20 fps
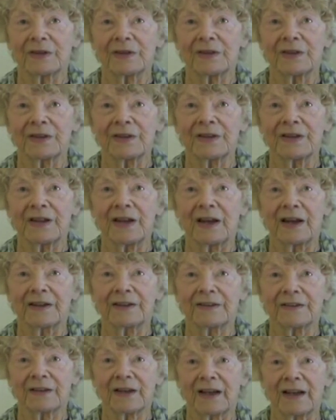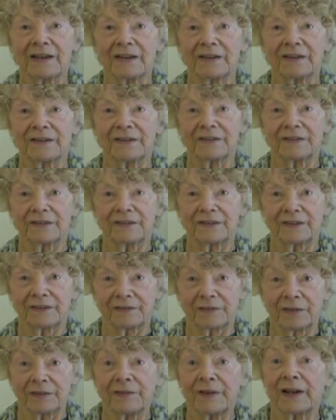then I just
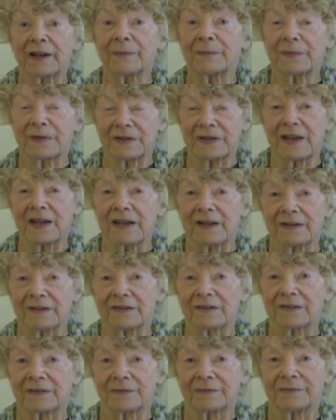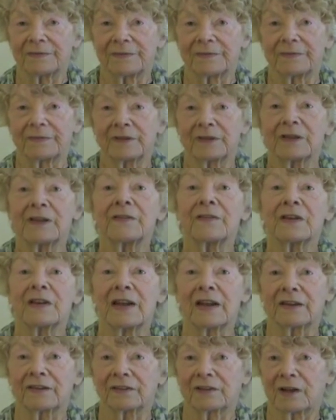developed the dance in the
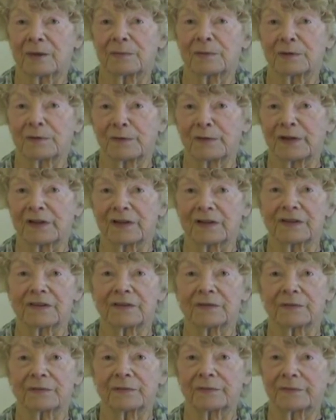next couple of years,